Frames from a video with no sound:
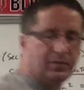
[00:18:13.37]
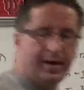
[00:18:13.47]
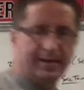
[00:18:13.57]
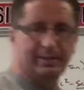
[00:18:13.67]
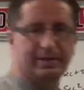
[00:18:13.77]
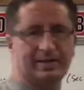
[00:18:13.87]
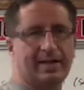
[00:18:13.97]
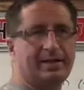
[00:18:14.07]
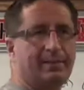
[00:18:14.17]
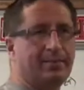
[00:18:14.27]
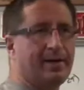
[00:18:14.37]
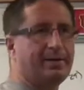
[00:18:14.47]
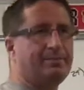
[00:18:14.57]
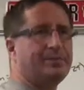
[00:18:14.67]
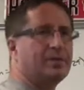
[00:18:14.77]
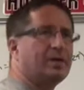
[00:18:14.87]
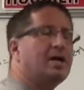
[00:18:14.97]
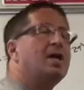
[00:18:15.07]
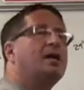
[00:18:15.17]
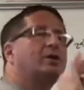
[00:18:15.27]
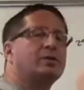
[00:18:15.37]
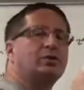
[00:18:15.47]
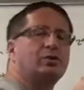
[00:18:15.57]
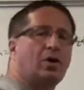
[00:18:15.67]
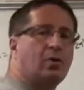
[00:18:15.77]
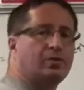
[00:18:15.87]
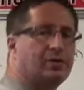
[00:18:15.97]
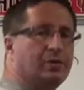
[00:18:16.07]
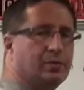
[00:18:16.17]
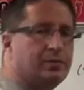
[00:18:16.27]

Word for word: writing, but it's not that bad. Okay. Here's what you don't do.